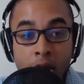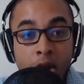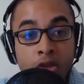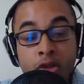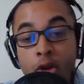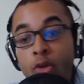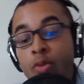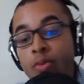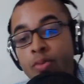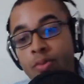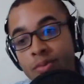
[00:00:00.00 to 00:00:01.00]
So
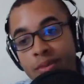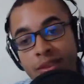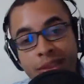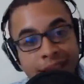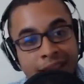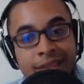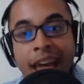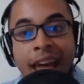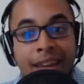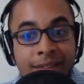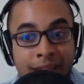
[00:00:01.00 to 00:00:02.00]
these
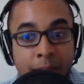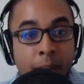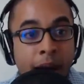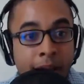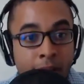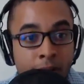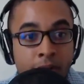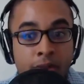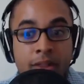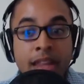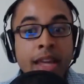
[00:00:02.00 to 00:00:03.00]
ASIC
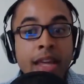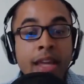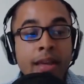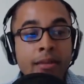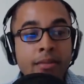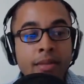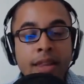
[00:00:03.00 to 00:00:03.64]
miners, the